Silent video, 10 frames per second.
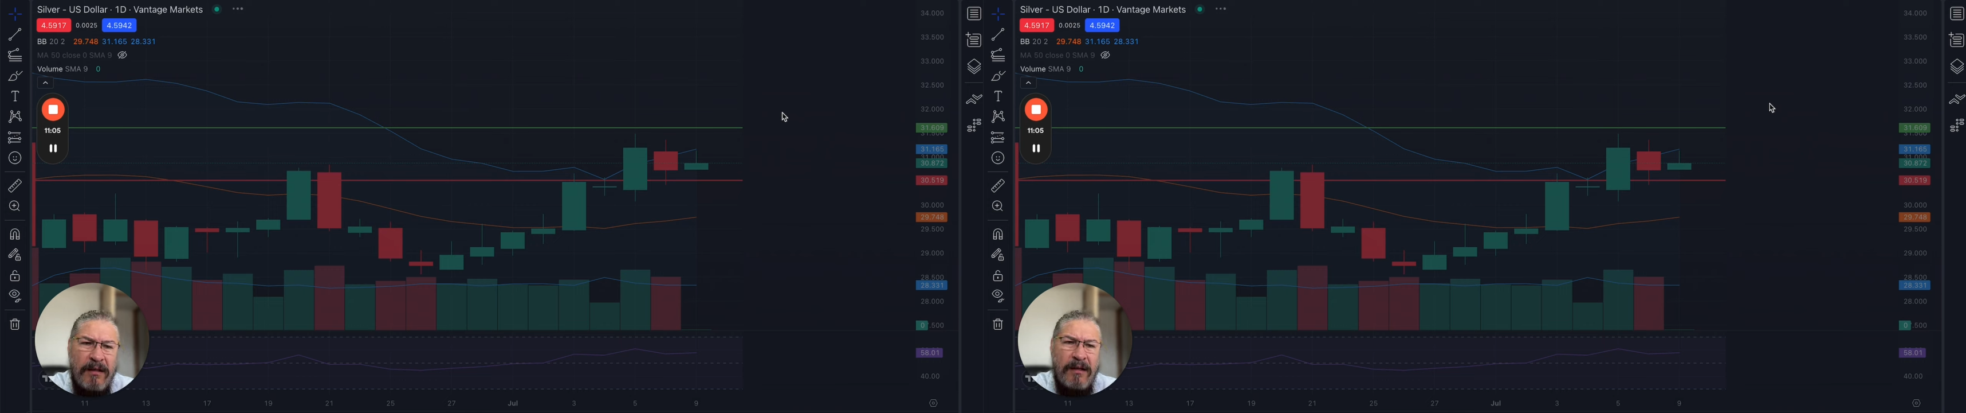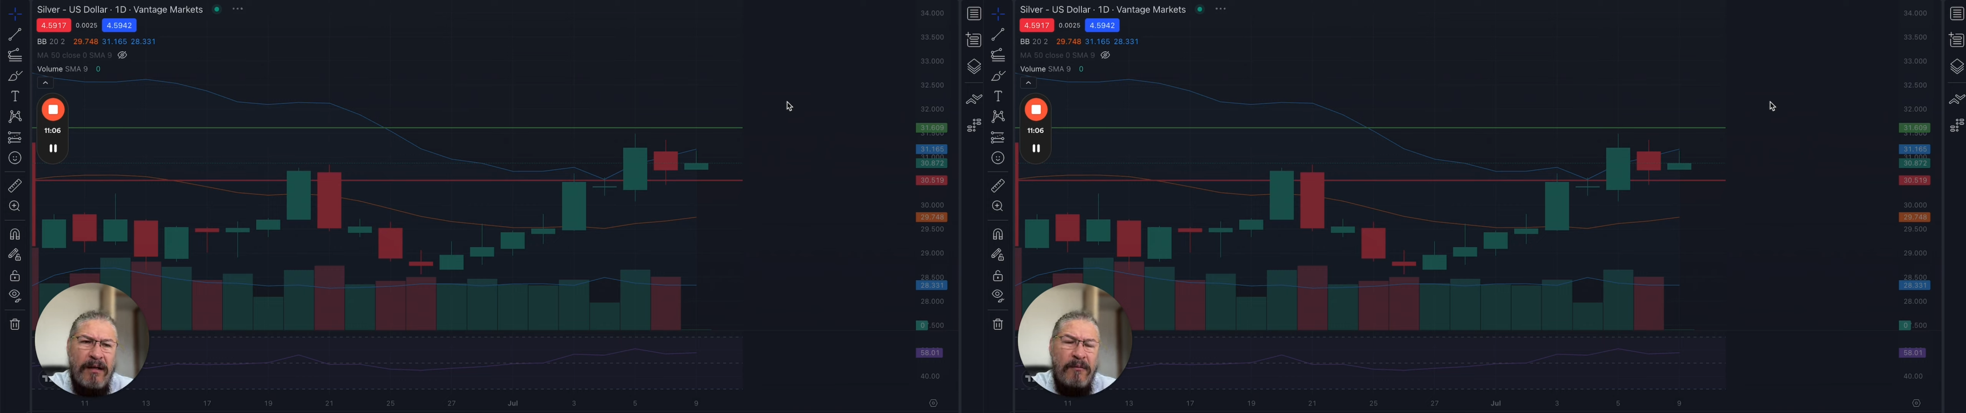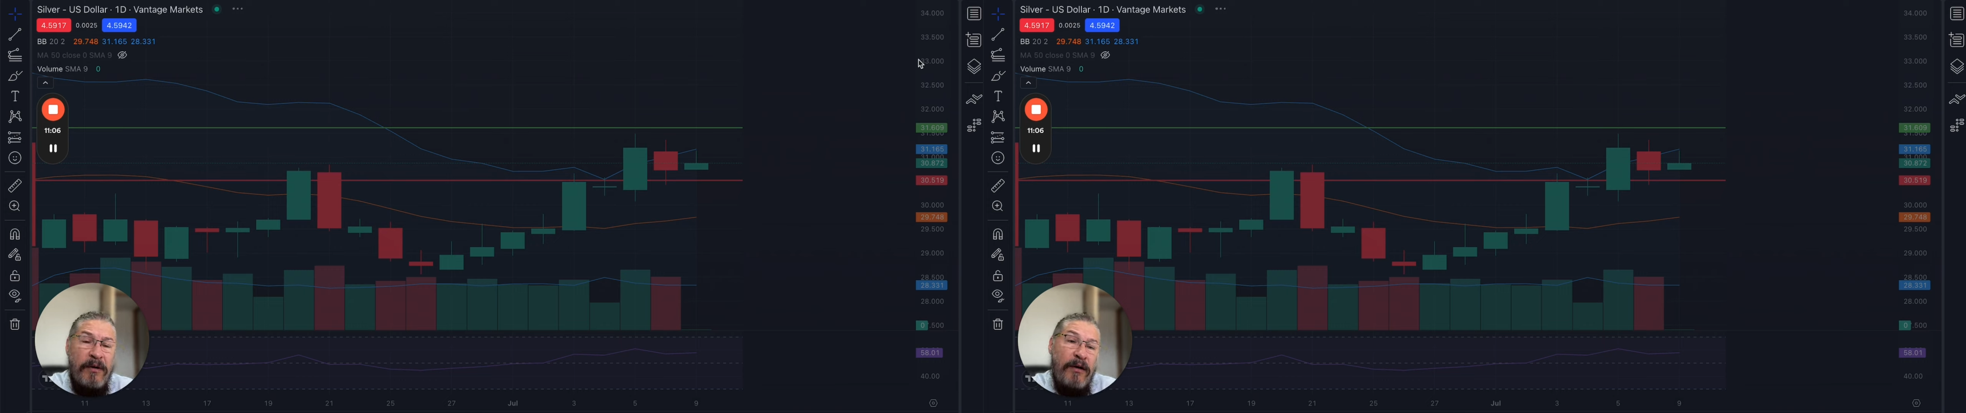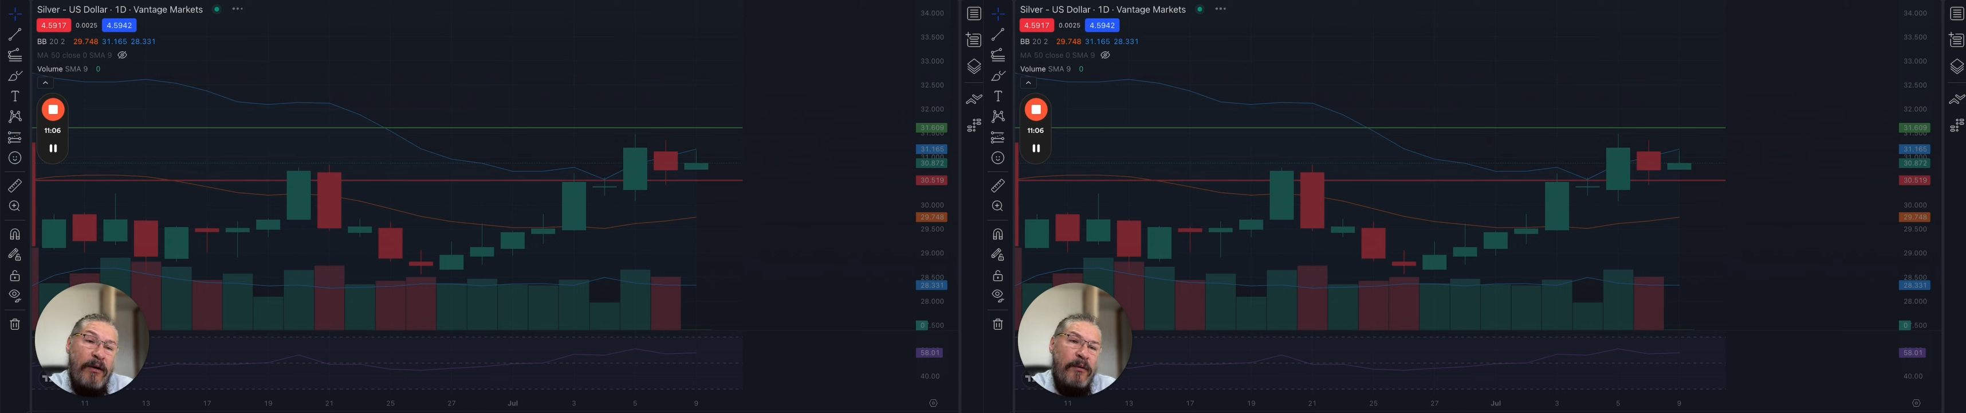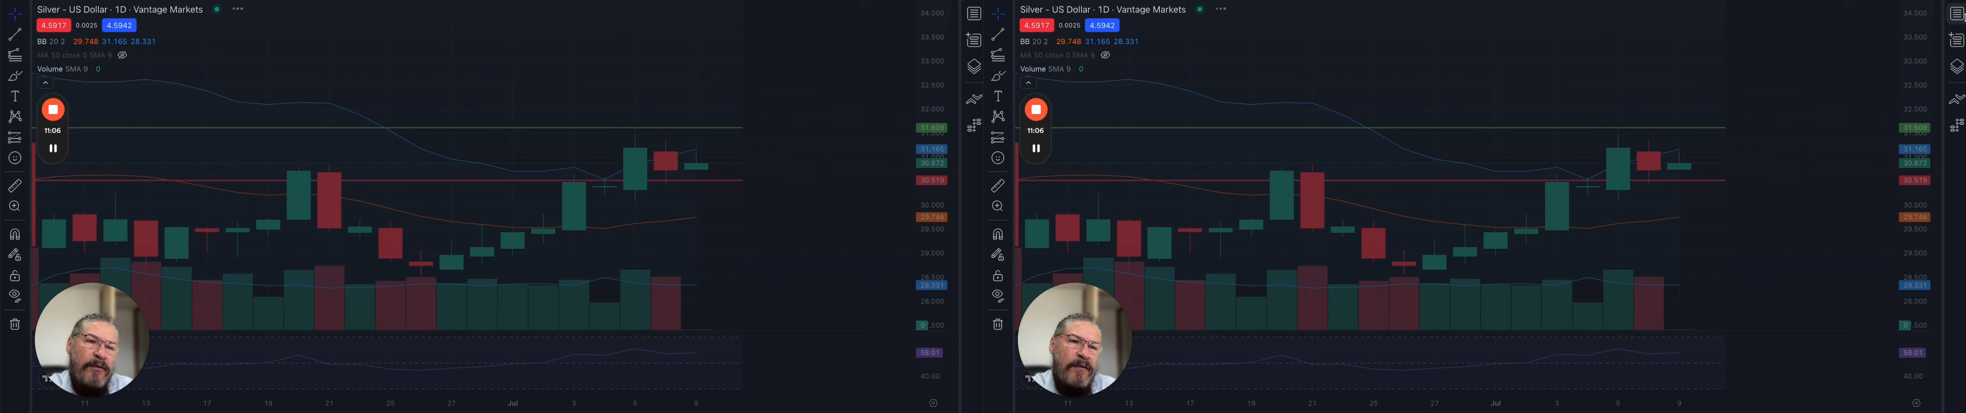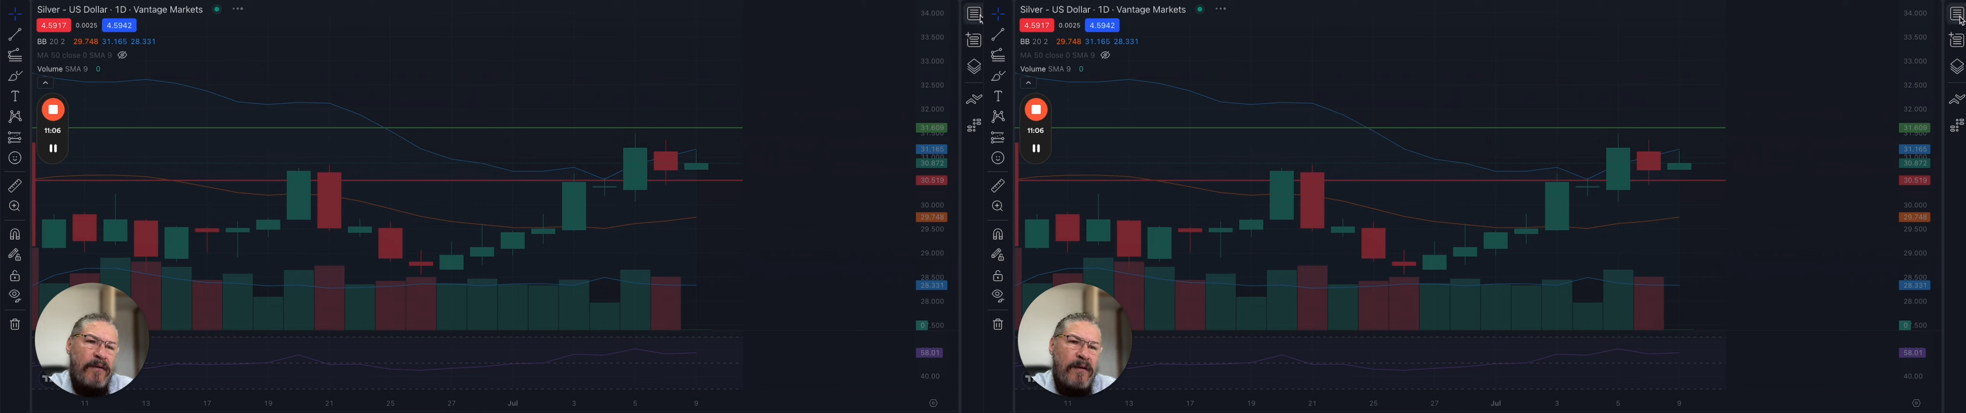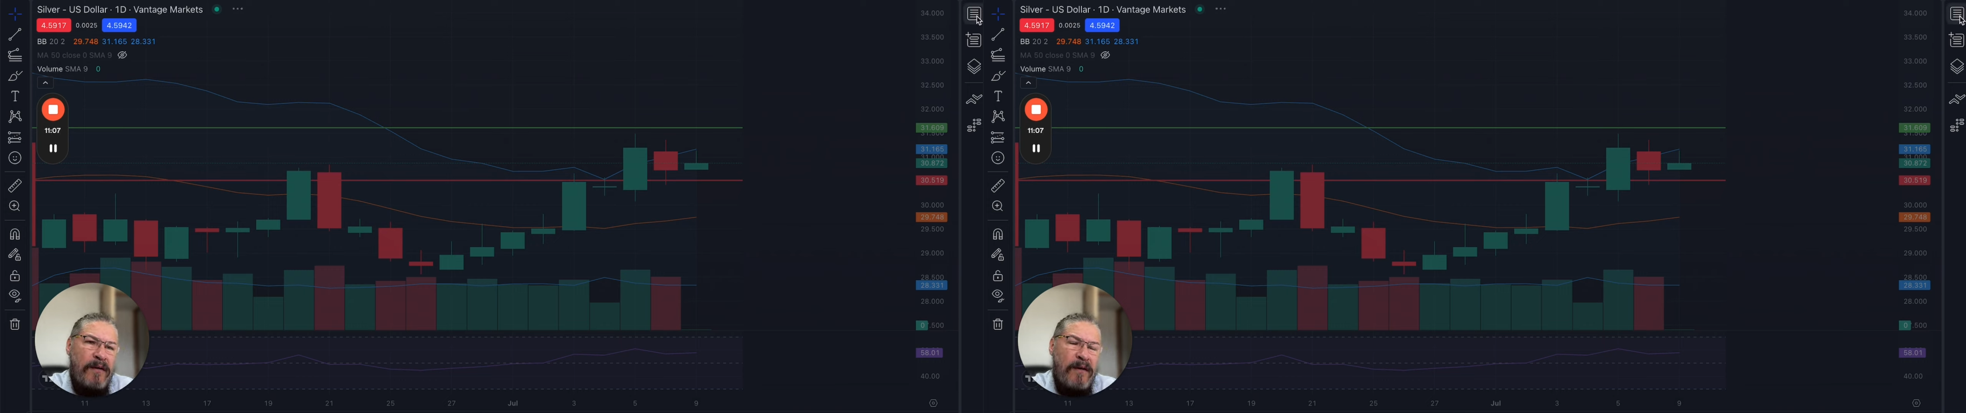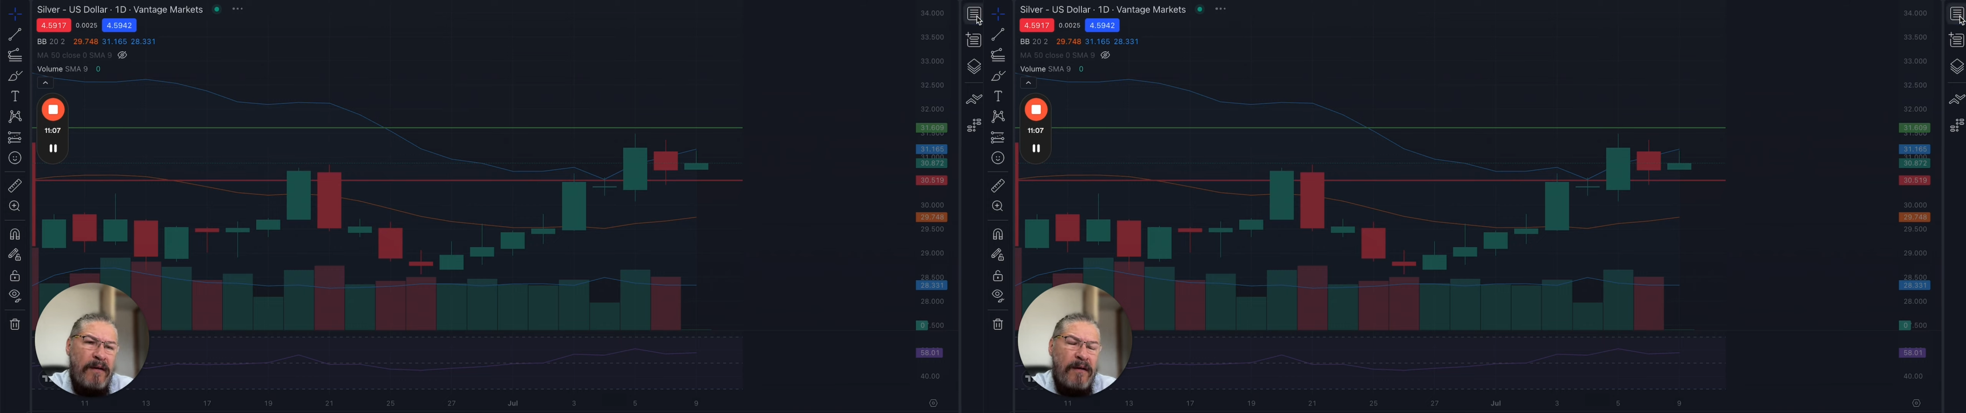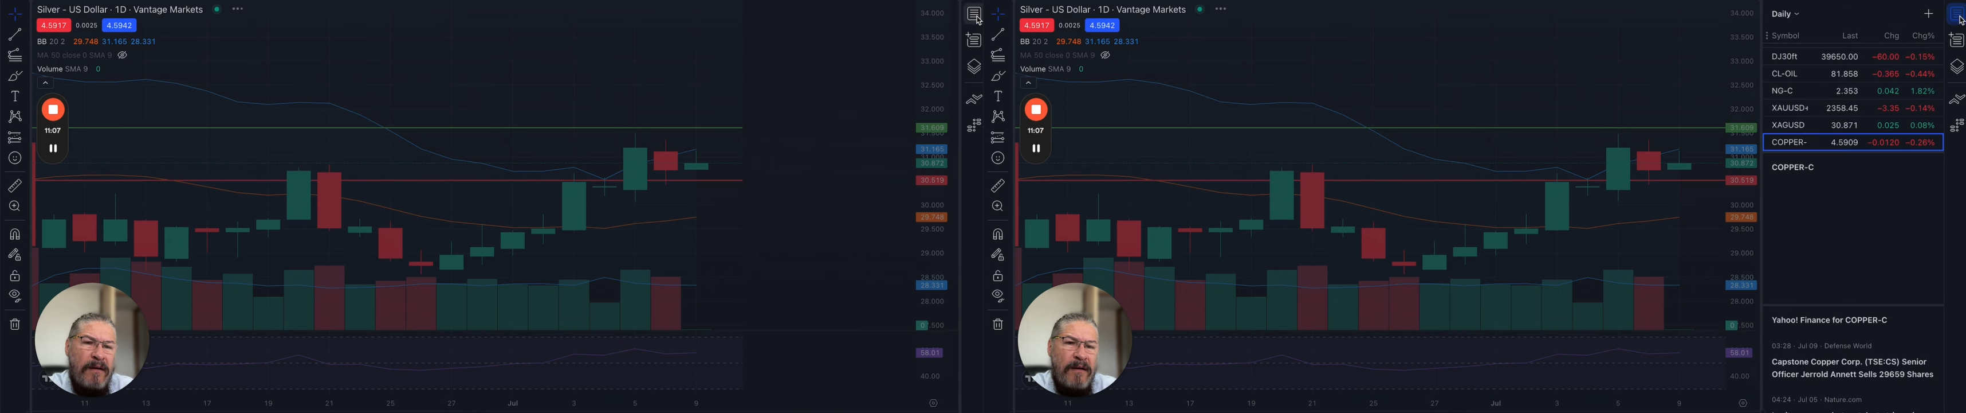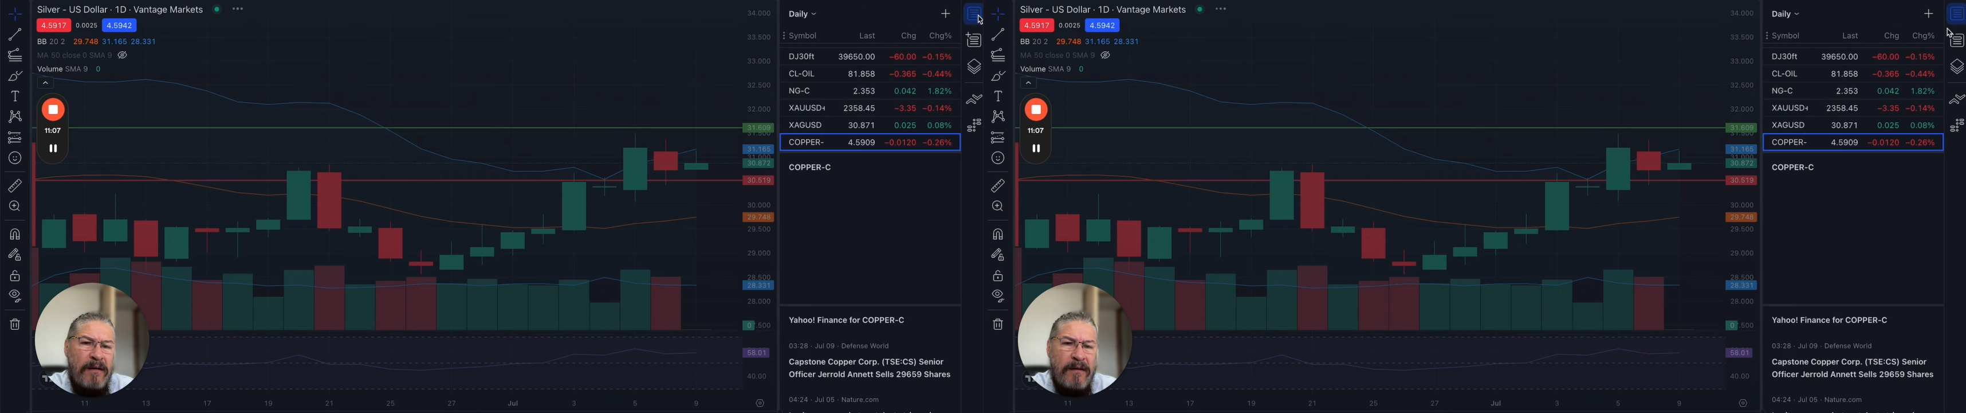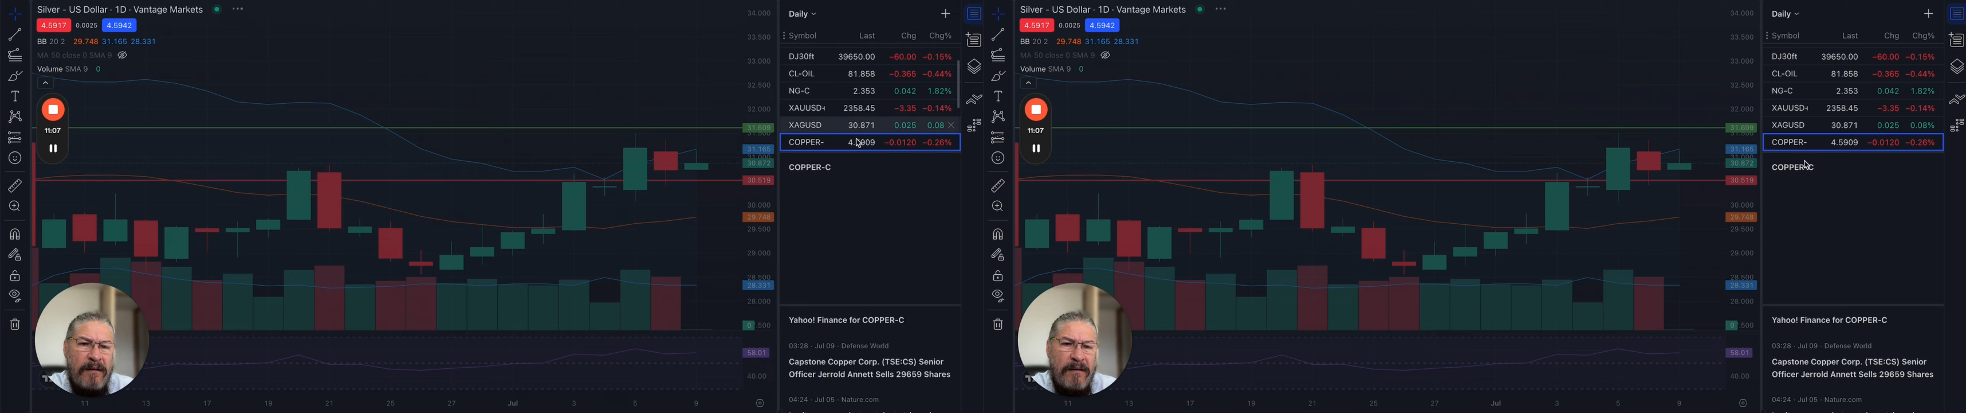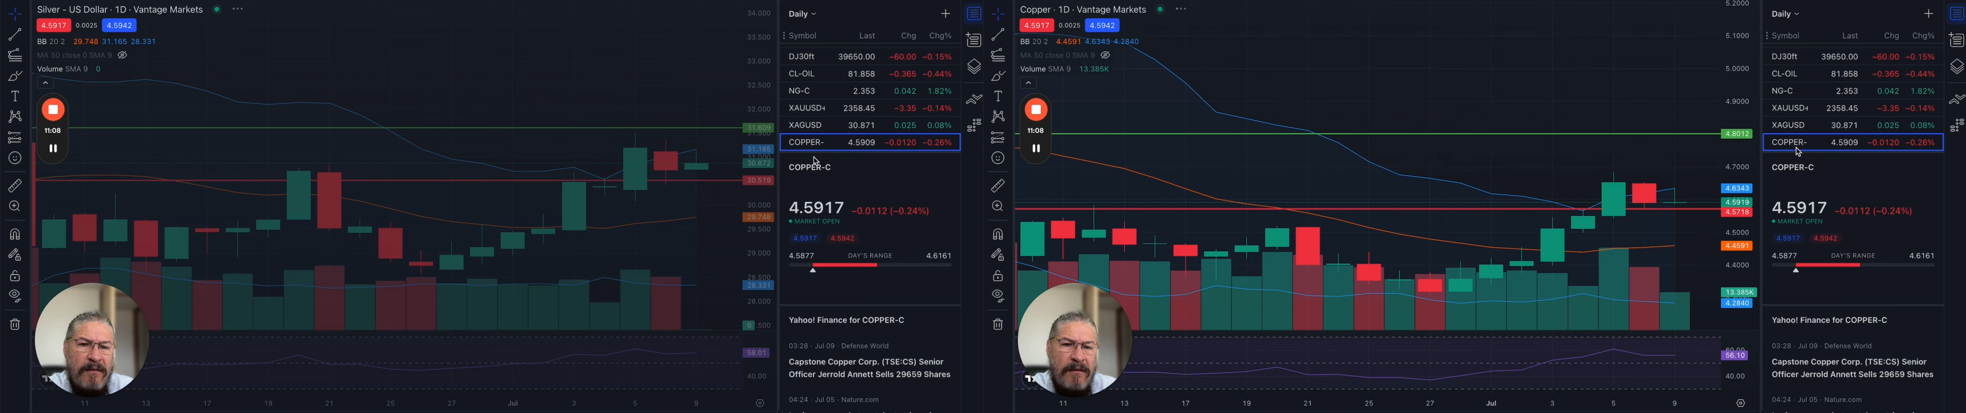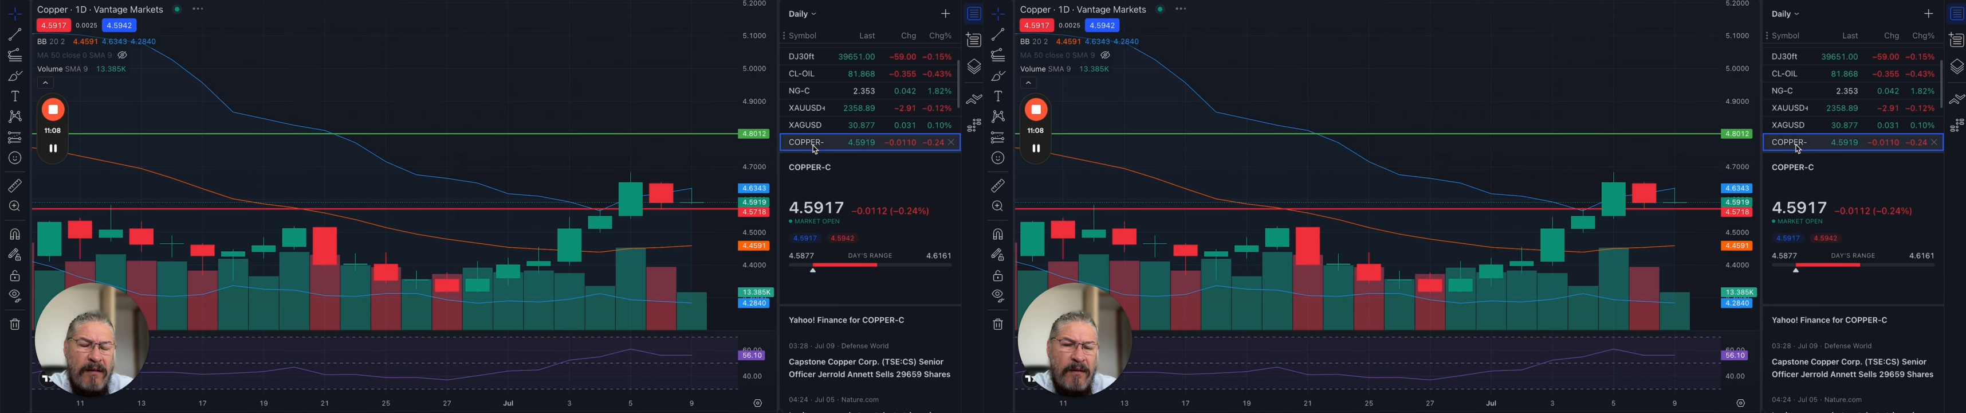And when it loads, uh,